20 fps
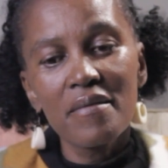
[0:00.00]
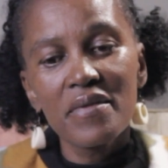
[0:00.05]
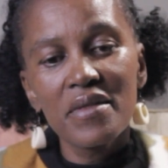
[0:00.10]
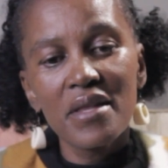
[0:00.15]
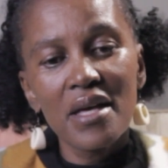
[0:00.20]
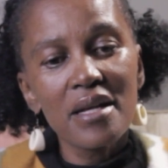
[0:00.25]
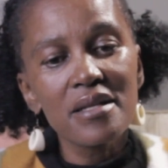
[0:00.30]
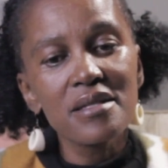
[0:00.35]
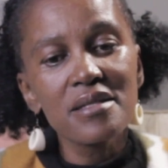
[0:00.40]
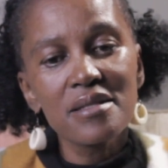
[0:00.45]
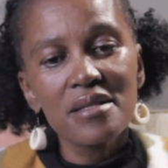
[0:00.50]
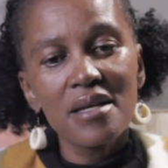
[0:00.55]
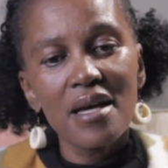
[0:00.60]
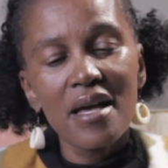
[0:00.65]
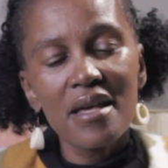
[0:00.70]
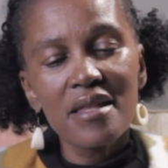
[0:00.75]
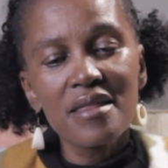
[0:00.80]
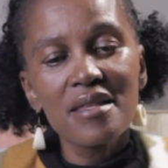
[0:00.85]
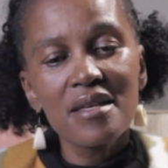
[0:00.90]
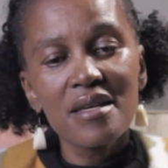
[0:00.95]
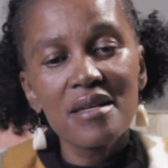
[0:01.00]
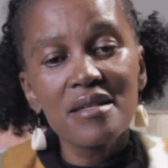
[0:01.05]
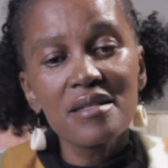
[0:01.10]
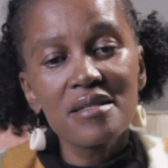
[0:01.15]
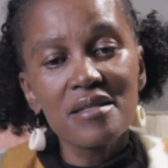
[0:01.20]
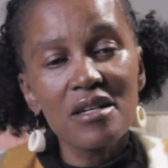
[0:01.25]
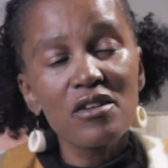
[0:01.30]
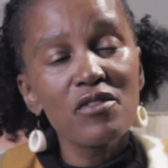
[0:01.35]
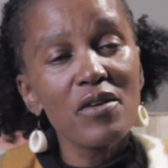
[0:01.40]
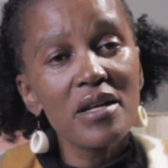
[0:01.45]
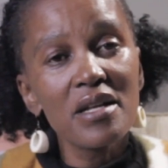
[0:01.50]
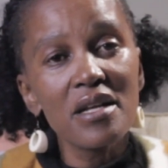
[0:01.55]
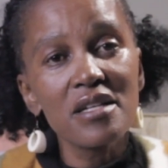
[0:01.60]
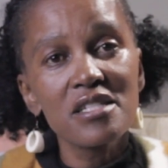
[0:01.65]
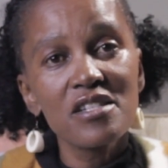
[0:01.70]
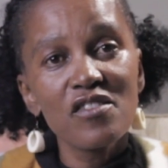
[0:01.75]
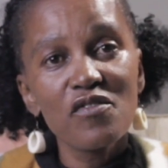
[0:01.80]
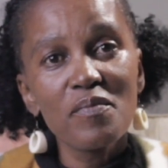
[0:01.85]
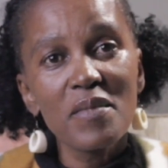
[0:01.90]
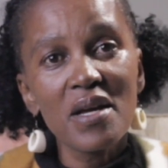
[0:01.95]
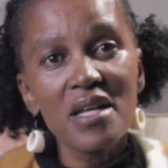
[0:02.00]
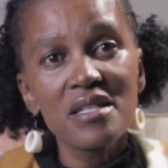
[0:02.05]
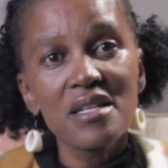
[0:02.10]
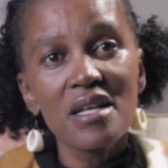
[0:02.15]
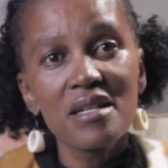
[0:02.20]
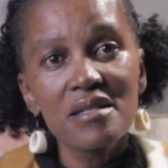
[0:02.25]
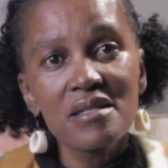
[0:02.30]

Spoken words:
that I think is a great achievement,